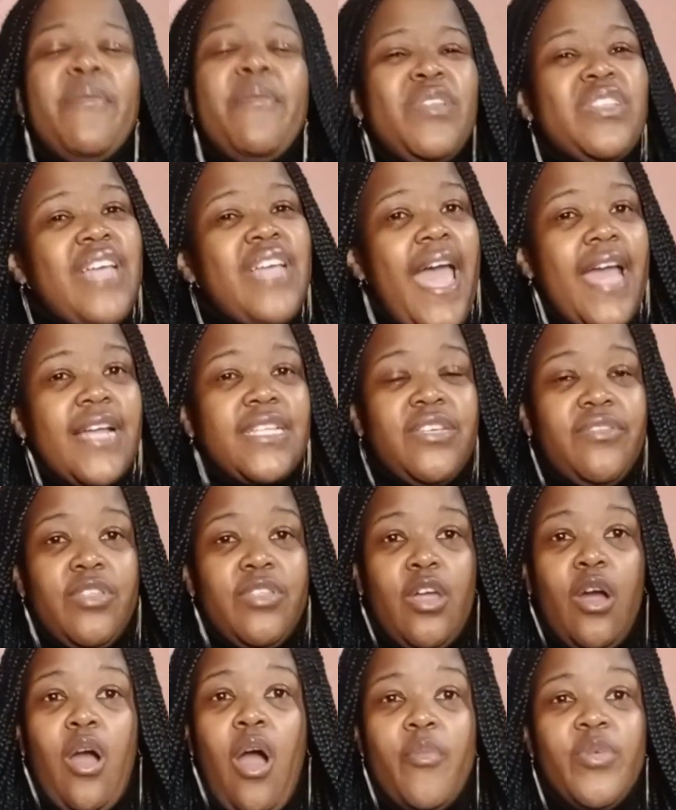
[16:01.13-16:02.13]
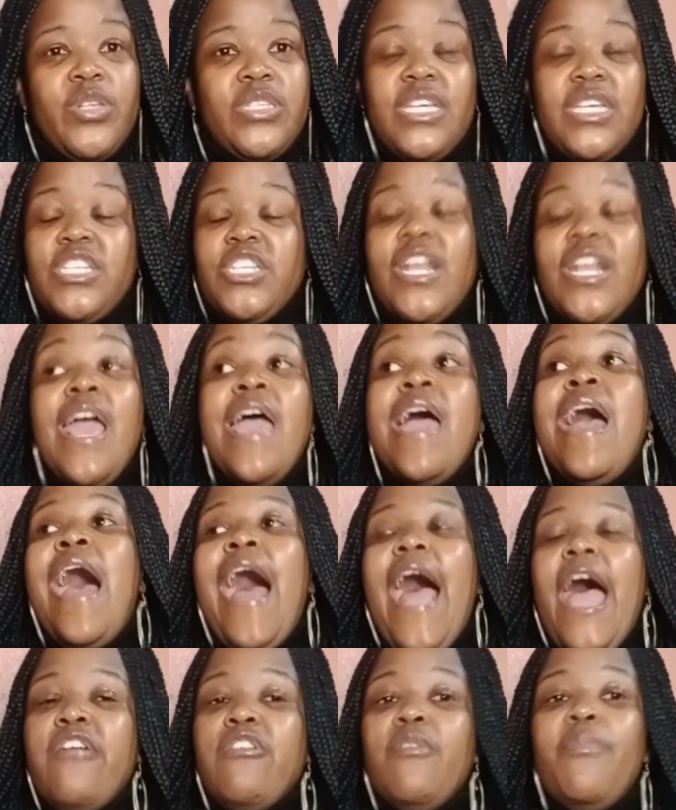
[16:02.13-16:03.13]
Guys, I am interactive in the comment
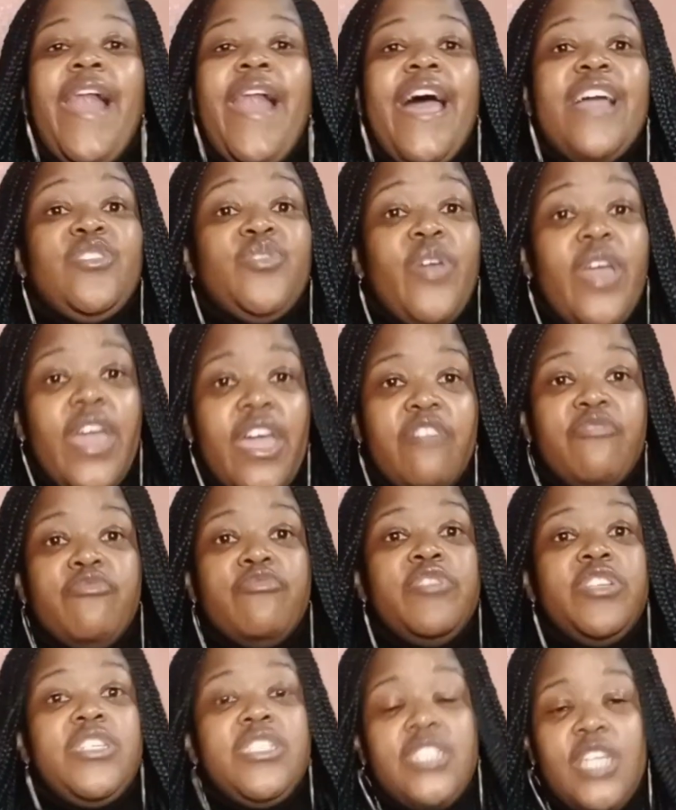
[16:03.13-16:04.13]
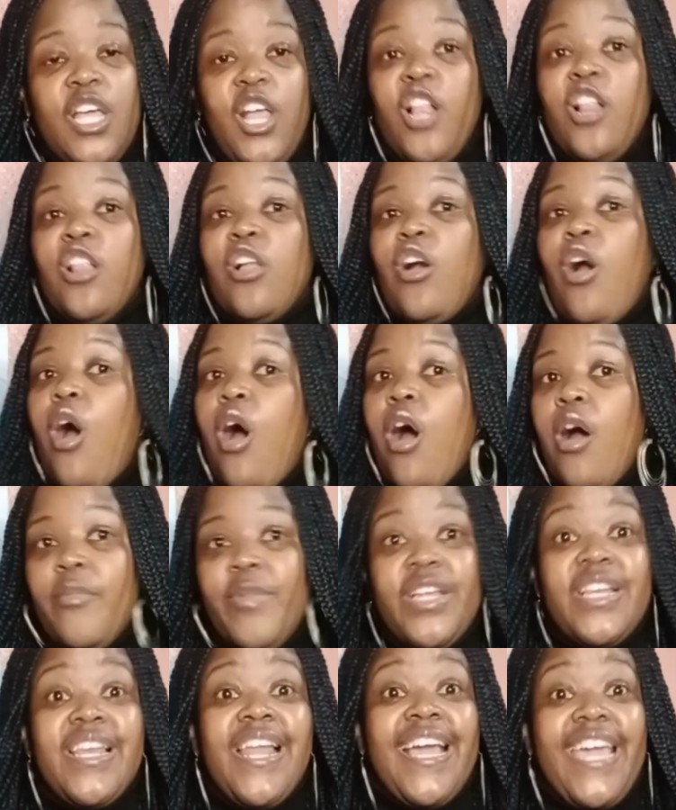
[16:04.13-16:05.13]
section. I reply to every single
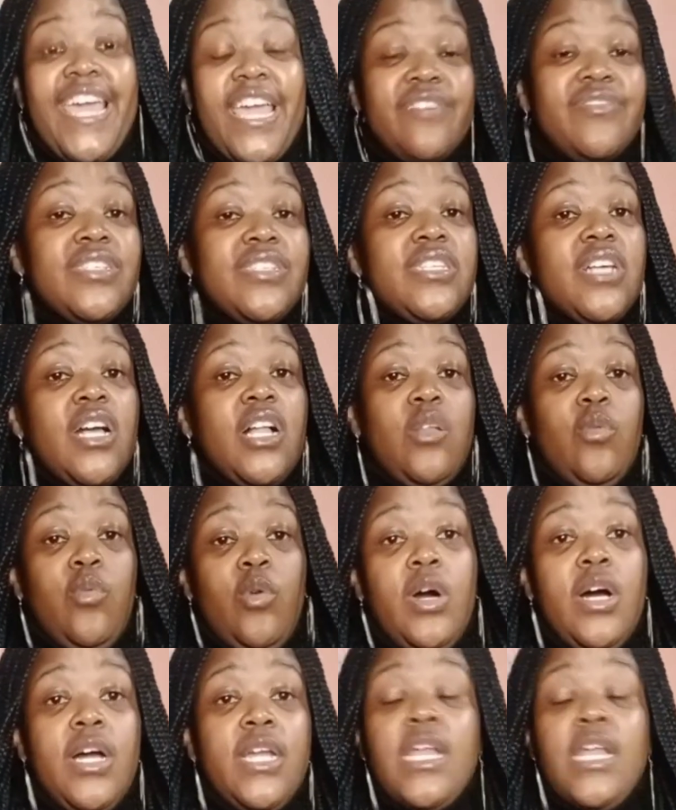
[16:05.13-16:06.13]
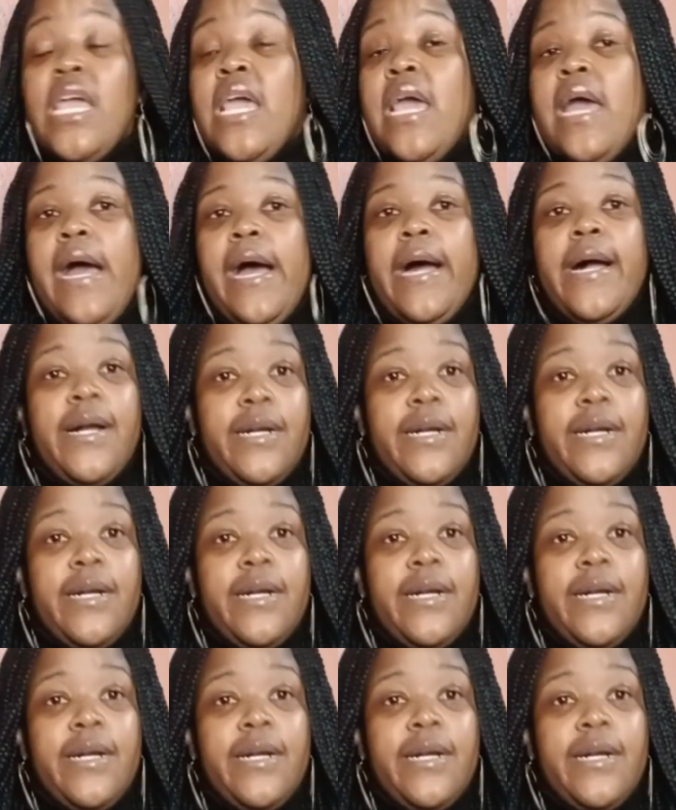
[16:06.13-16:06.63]
comment, like every single one.